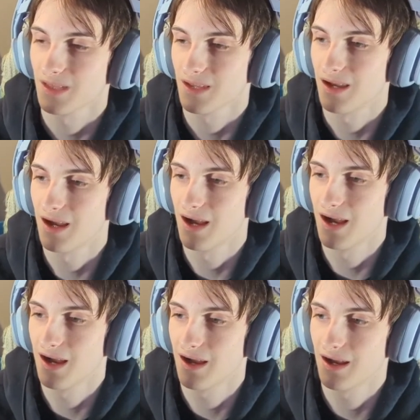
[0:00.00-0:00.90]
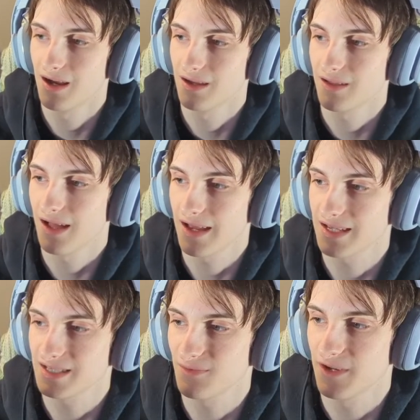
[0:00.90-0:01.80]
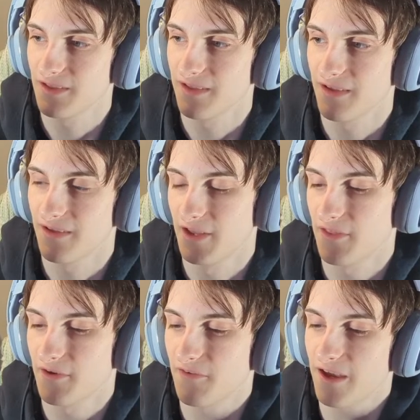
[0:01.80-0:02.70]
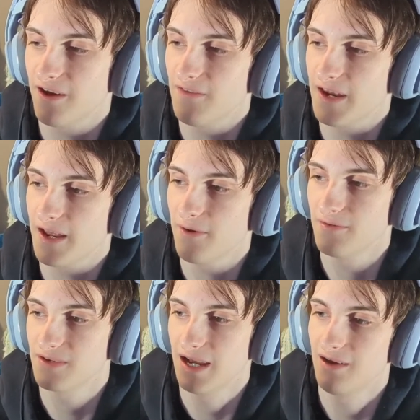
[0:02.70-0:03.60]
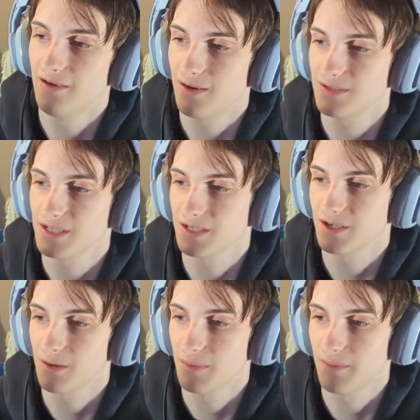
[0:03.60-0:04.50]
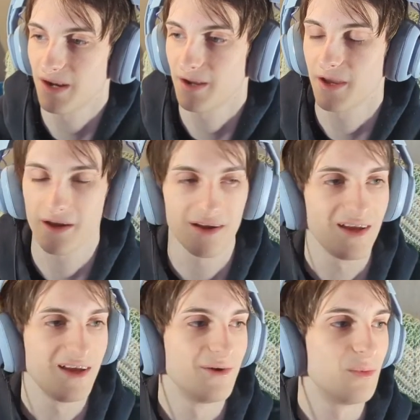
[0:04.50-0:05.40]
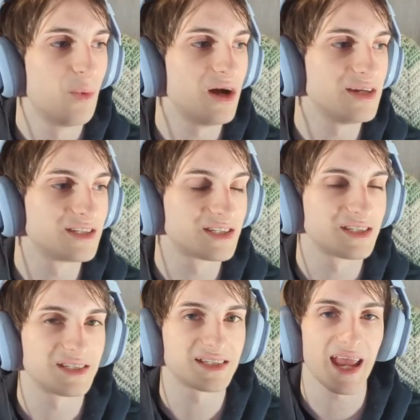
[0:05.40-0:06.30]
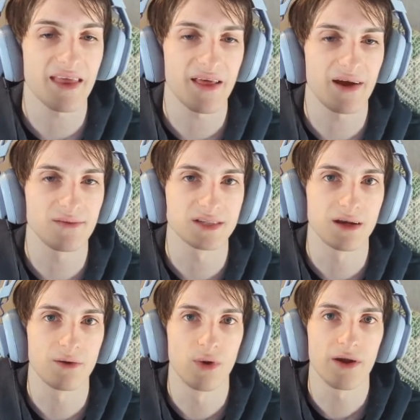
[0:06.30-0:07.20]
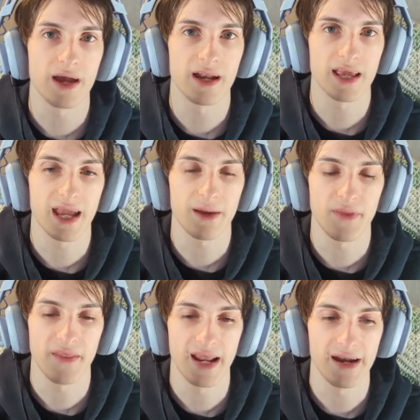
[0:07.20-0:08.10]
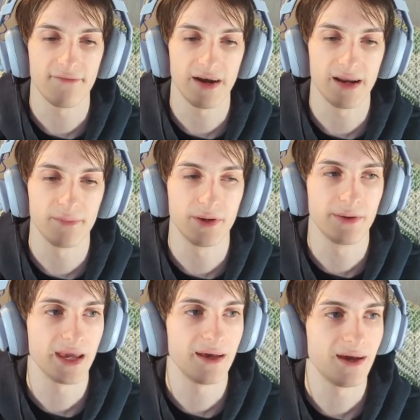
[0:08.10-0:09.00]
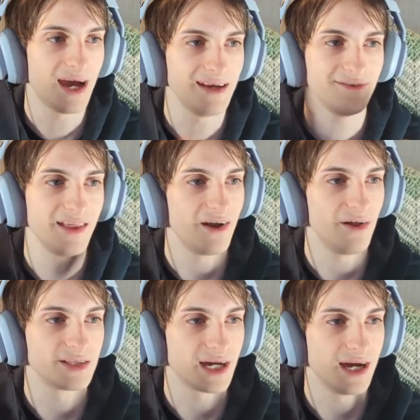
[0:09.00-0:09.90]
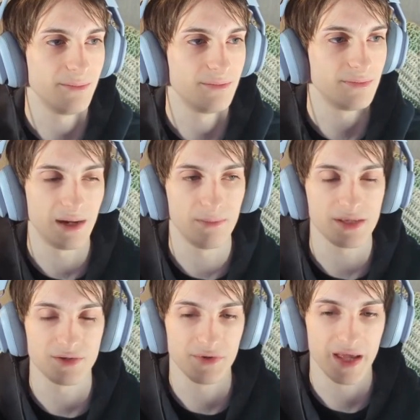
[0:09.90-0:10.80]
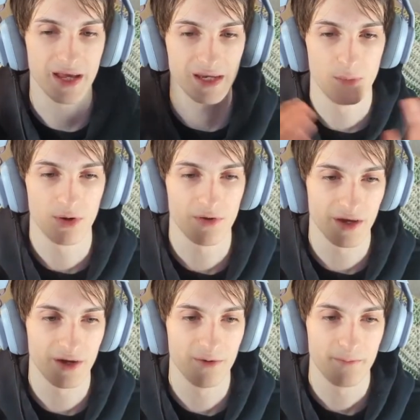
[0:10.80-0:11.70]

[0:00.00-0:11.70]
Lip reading: I guess another fail that I wrote down, I wasn't gonna talk about it, but I don't care, was saying that I was gonna work on a game and then I never ended up doing it. I do that all the time. I'm not doing that anymore though.